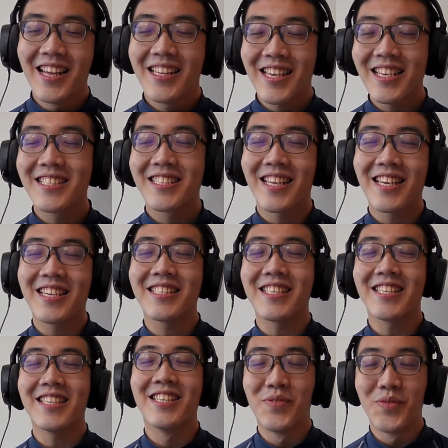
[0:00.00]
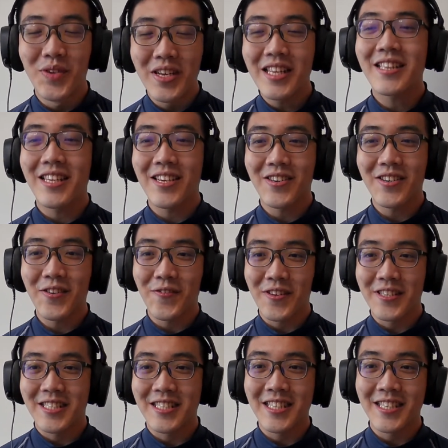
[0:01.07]
Yes, there's a literal
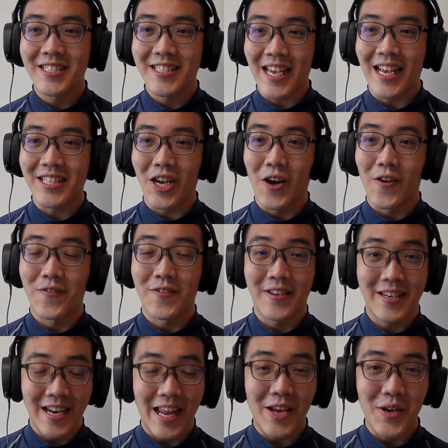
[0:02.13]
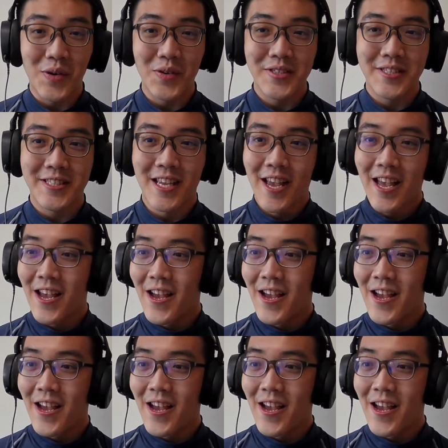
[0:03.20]
physical set of Legos